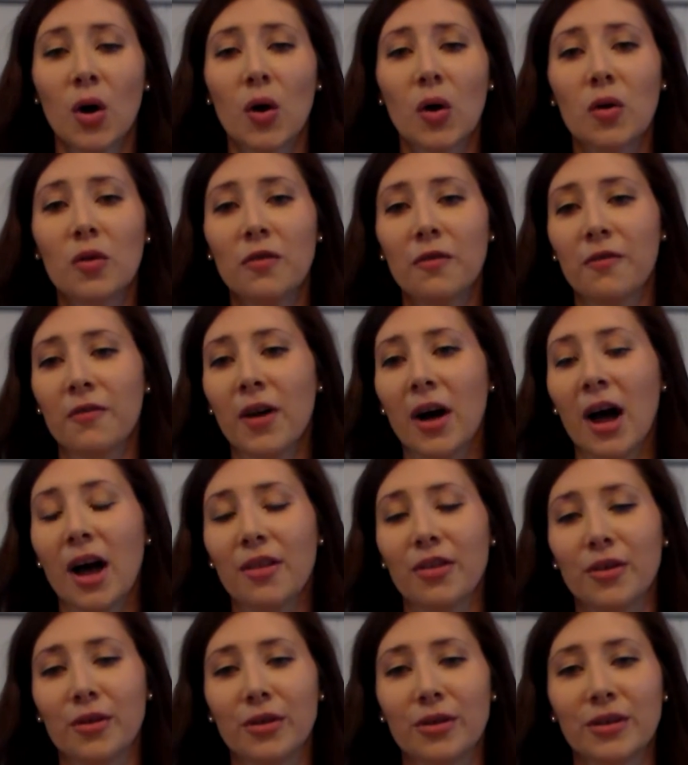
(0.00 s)
Oh,
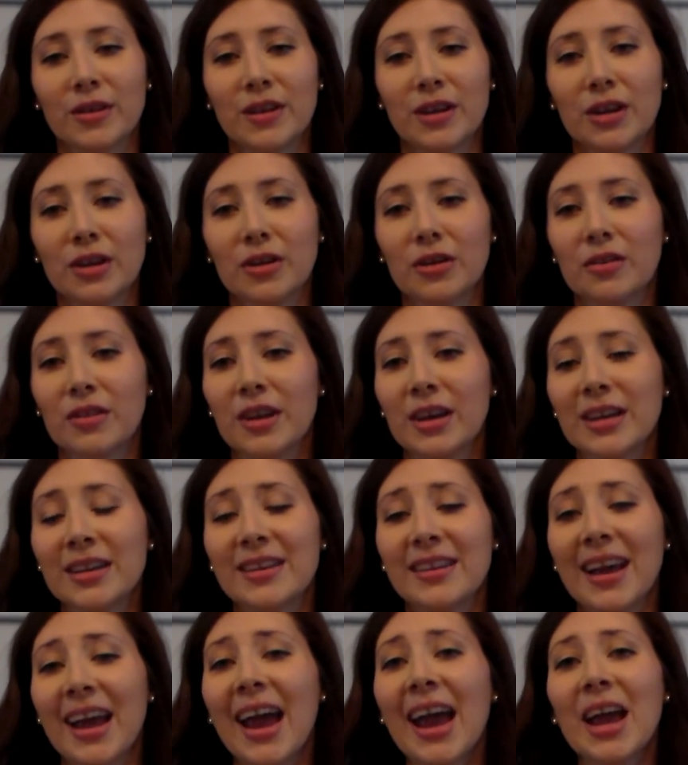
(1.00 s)
Father dear, the
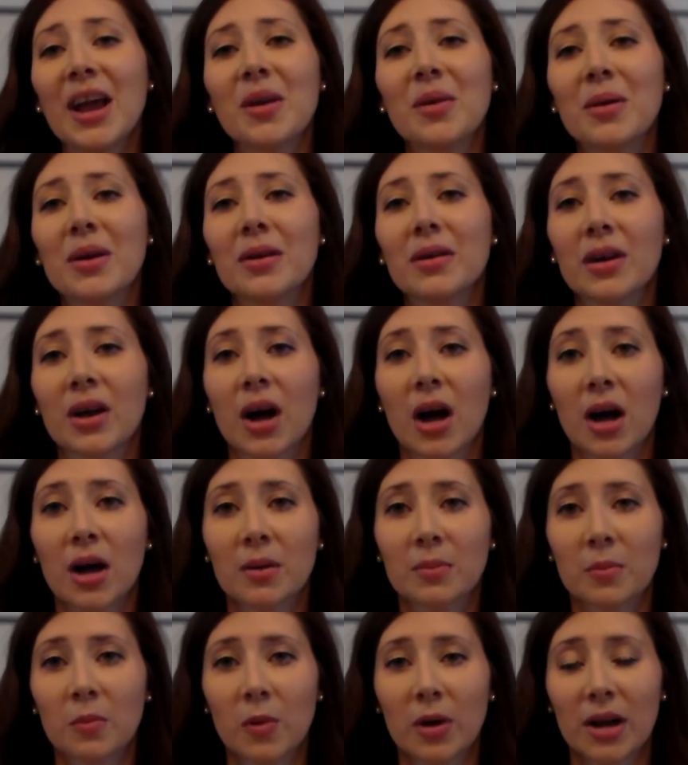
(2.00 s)
day will
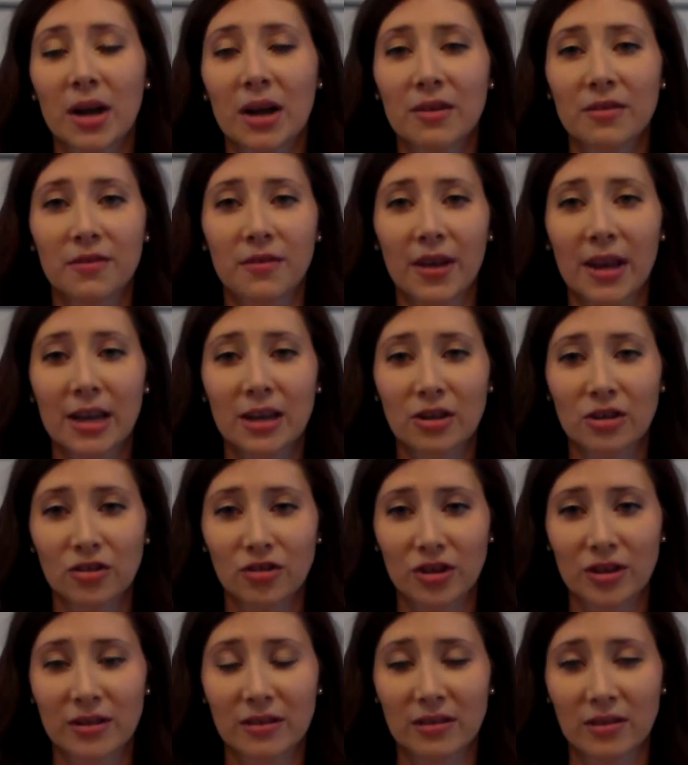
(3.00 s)
come when on
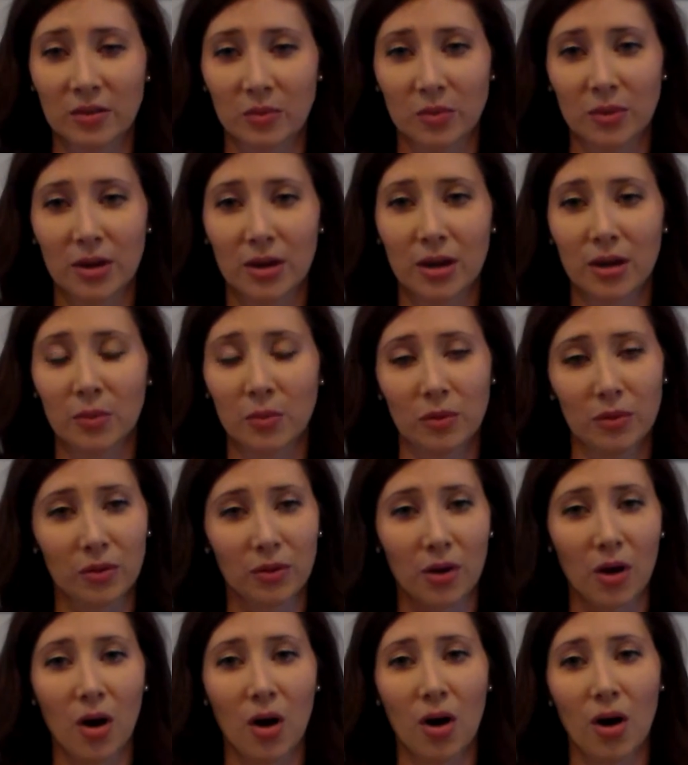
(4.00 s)
vengeance we
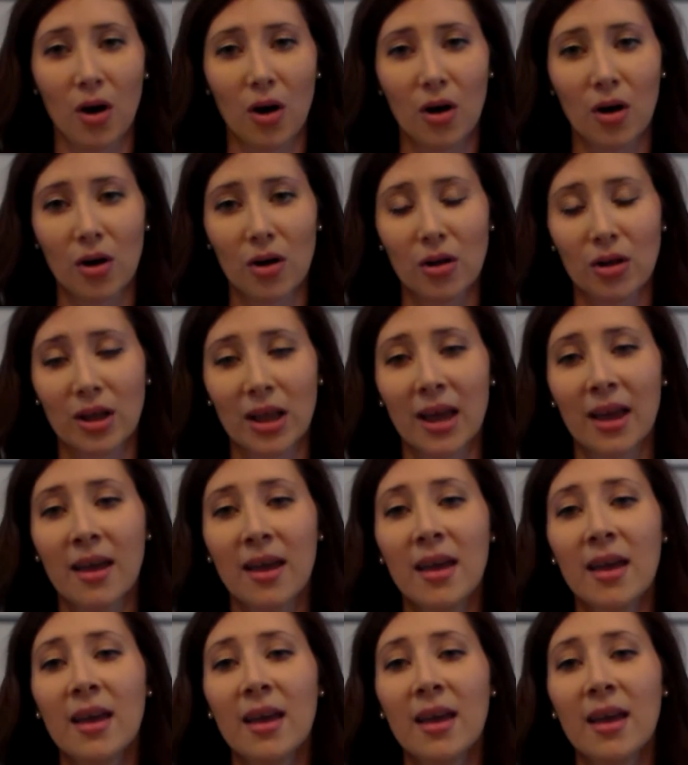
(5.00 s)
will call.